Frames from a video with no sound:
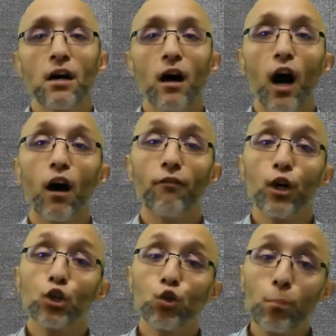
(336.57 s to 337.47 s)
of
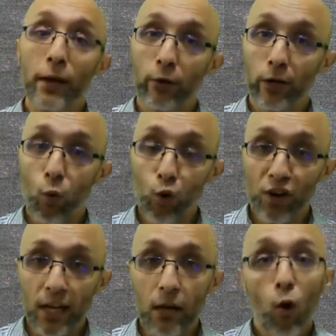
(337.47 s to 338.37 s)

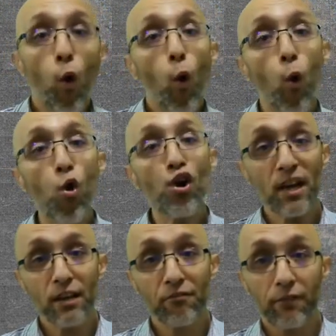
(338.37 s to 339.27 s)
superiority or
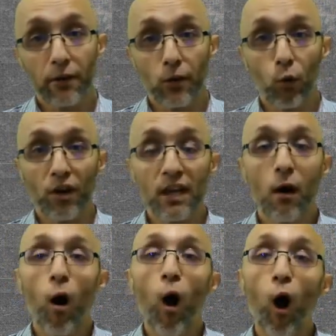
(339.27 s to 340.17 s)
inferiority
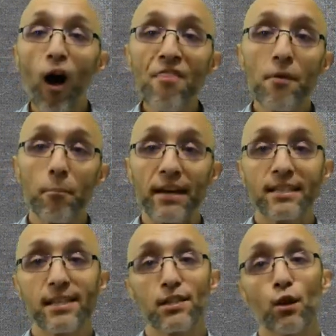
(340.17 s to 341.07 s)
on the
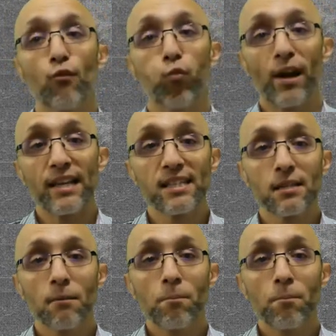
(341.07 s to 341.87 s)
basis of race,